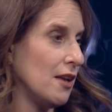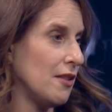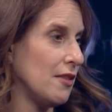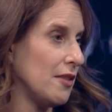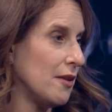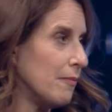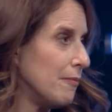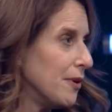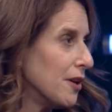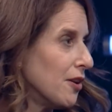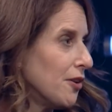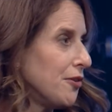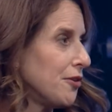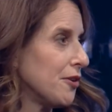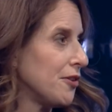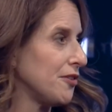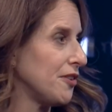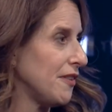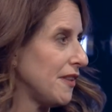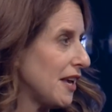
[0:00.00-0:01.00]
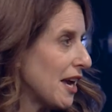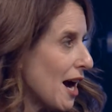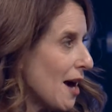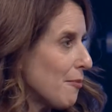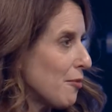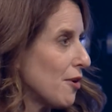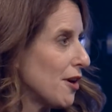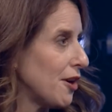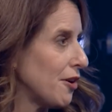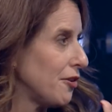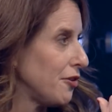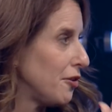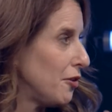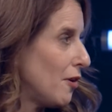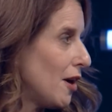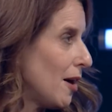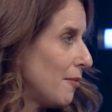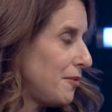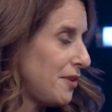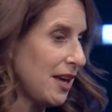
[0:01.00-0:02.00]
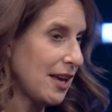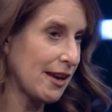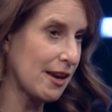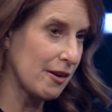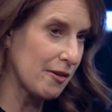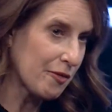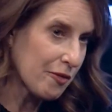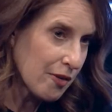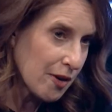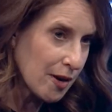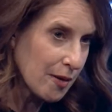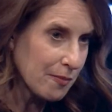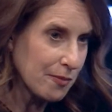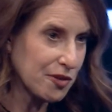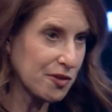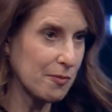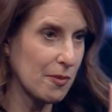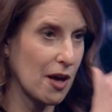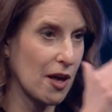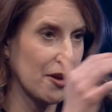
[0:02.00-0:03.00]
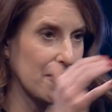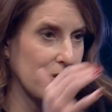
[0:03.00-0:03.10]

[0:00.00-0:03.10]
the builders and the operators who help take it from small to